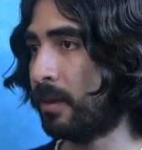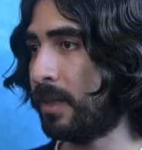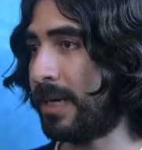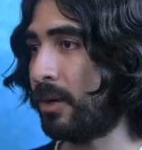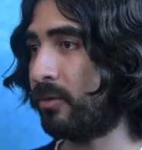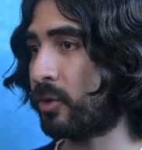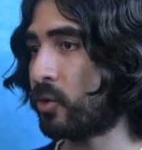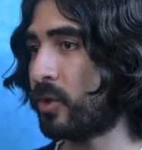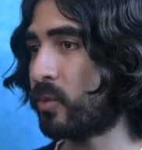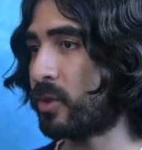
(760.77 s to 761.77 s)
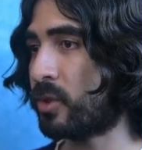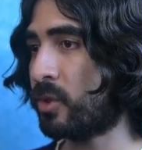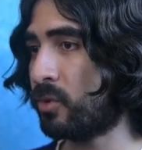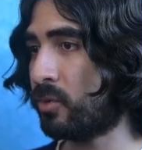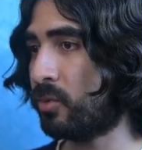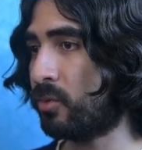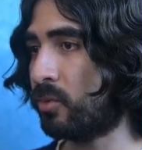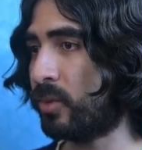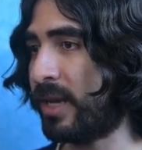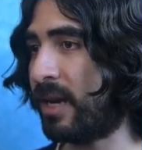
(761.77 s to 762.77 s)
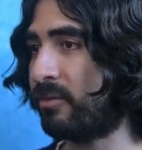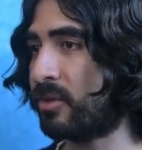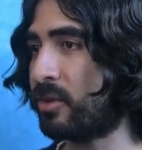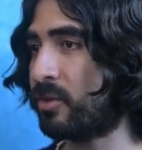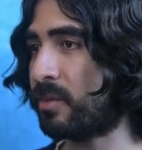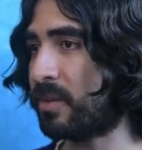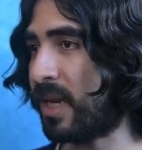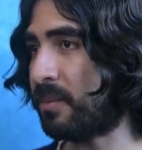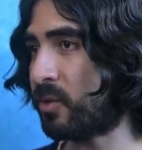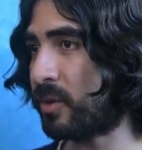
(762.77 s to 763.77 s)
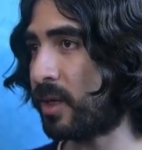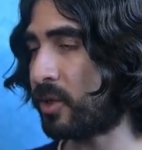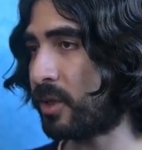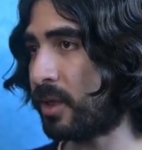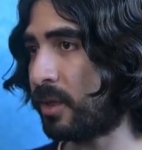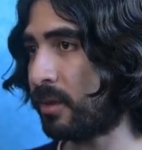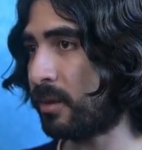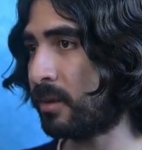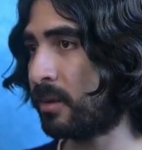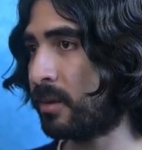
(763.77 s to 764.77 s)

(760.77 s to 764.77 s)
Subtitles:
Now, if their choice was 2, we have to do some damage reduction here,